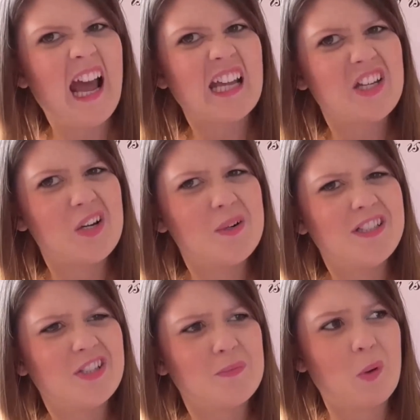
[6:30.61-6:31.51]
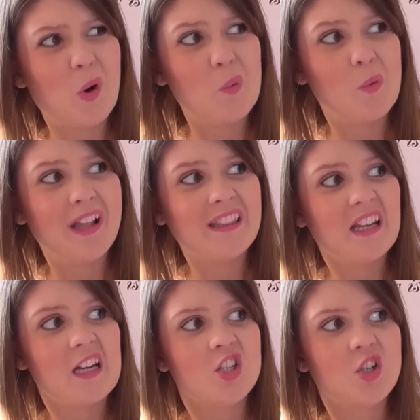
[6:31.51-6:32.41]
I know I just bought one
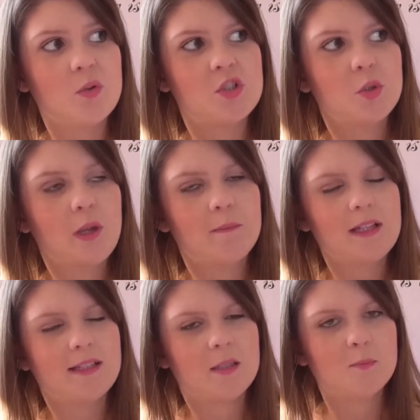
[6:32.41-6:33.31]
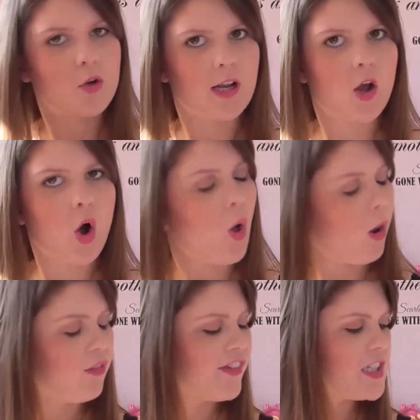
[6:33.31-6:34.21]
that I showed you in my spring
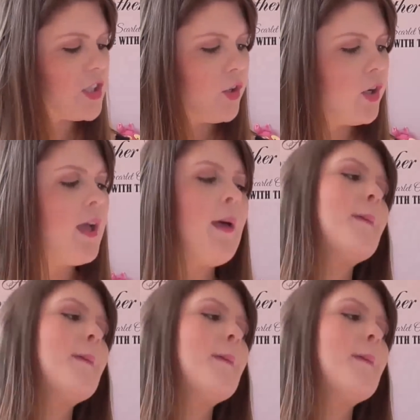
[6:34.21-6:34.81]
haul video,